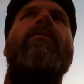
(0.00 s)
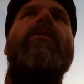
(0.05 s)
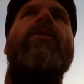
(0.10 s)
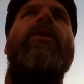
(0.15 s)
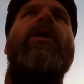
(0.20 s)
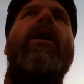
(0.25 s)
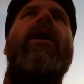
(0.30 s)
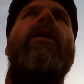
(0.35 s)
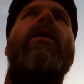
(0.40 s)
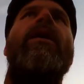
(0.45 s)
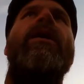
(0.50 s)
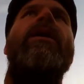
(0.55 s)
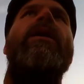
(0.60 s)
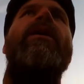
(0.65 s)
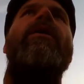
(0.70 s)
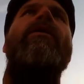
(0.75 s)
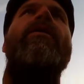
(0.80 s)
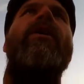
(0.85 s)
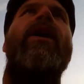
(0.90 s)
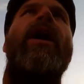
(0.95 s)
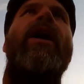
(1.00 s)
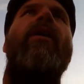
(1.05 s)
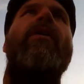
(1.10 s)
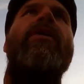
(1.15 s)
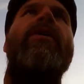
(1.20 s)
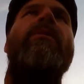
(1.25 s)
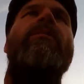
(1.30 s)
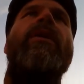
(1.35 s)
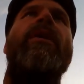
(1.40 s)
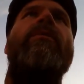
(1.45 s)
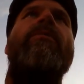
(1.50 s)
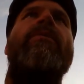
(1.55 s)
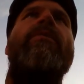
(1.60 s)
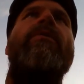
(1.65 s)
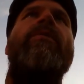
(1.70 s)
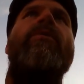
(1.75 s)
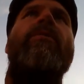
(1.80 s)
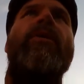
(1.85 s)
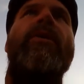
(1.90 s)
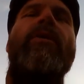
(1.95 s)
we're calling the healthy
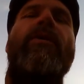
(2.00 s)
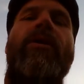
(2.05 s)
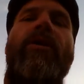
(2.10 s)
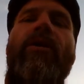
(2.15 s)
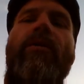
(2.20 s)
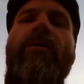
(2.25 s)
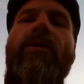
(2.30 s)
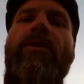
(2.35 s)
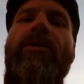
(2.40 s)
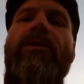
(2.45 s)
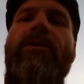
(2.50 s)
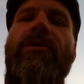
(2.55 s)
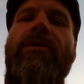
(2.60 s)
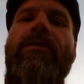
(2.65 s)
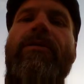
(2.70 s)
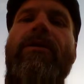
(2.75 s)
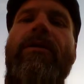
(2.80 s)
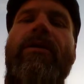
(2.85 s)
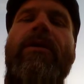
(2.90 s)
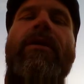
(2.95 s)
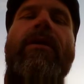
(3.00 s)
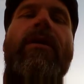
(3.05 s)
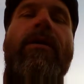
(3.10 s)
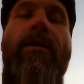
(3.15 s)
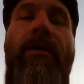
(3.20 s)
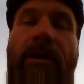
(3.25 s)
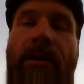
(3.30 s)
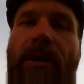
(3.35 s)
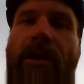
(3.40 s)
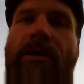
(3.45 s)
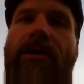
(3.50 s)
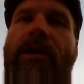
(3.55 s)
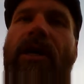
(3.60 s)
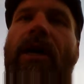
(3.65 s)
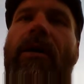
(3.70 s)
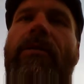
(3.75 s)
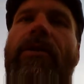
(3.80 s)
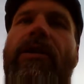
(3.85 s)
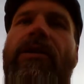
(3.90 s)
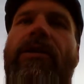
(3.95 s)
people, the real humans,
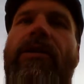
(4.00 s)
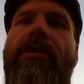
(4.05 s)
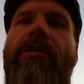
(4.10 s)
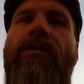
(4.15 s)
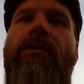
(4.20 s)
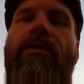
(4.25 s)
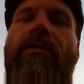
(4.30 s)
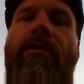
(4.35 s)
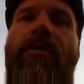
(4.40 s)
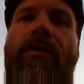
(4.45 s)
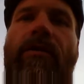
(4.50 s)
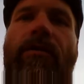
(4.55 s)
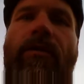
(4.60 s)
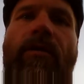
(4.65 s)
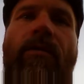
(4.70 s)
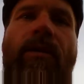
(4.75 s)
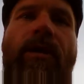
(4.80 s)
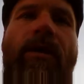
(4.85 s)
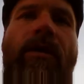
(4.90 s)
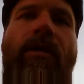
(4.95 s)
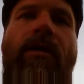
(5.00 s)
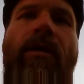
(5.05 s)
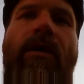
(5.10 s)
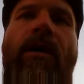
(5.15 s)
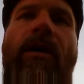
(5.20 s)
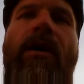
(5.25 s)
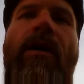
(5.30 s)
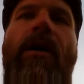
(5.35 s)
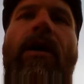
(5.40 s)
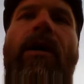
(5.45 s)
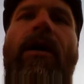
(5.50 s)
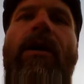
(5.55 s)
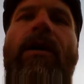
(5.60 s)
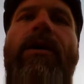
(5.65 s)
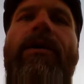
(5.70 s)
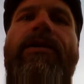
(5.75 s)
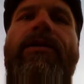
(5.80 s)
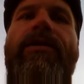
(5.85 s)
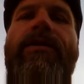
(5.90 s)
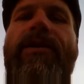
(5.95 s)
non-zombies, if you will,
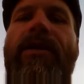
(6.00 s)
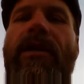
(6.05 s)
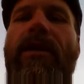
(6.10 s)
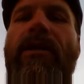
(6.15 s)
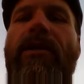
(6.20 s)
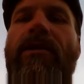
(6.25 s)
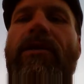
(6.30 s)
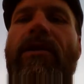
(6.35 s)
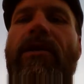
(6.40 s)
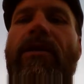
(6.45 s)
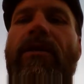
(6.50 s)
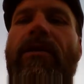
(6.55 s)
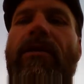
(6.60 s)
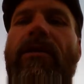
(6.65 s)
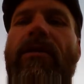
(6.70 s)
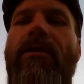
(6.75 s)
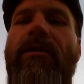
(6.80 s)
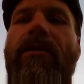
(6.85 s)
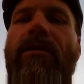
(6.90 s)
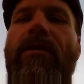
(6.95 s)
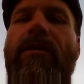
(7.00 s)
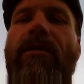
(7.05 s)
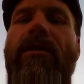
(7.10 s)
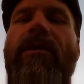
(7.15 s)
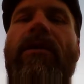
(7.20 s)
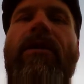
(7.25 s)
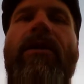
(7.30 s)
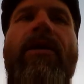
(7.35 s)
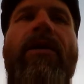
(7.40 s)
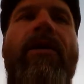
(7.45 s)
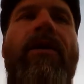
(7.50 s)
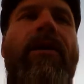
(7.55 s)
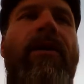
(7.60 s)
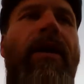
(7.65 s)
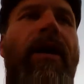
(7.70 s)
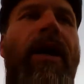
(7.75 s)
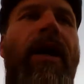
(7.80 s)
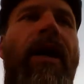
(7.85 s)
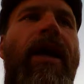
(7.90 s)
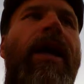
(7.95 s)
diseased.
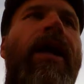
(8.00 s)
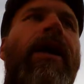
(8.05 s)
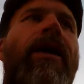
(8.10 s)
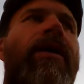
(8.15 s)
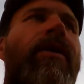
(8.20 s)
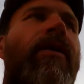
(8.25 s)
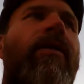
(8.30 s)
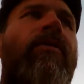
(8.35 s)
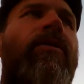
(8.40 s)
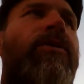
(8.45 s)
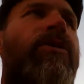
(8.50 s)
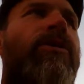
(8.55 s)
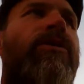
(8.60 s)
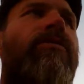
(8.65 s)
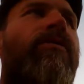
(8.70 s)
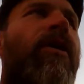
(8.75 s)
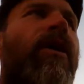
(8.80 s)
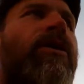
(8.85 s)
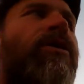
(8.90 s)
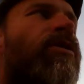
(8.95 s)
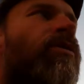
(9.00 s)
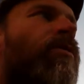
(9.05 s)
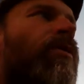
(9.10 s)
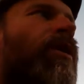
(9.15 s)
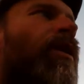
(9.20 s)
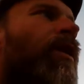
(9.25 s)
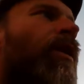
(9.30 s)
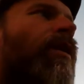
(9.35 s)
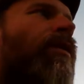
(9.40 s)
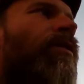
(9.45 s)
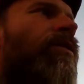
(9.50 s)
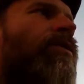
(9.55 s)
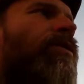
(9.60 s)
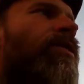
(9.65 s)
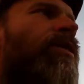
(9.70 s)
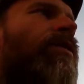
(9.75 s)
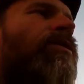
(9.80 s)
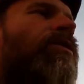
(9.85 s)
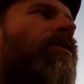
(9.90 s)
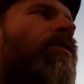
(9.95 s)
And we're just fostering
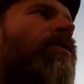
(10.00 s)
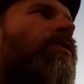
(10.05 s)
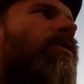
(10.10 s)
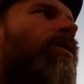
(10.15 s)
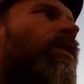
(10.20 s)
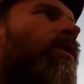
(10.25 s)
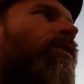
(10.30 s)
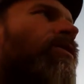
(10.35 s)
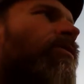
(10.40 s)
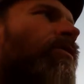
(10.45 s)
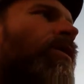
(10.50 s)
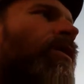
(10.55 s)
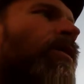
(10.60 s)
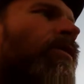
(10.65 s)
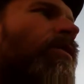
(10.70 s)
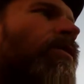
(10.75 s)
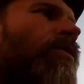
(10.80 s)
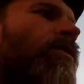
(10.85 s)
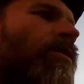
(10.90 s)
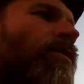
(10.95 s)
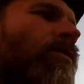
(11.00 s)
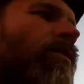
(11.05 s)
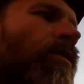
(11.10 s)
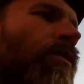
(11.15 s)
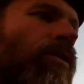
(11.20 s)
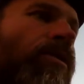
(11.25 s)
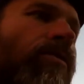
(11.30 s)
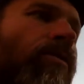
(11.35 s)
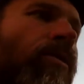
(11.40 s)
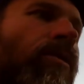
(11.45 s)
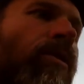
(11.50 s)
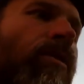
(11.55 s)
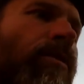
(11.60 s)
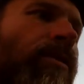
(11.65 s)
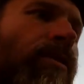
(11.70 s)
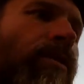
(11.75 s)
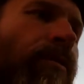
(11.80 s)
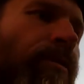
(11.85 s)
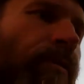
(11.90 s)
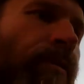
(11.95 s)
disease in this country, in this world.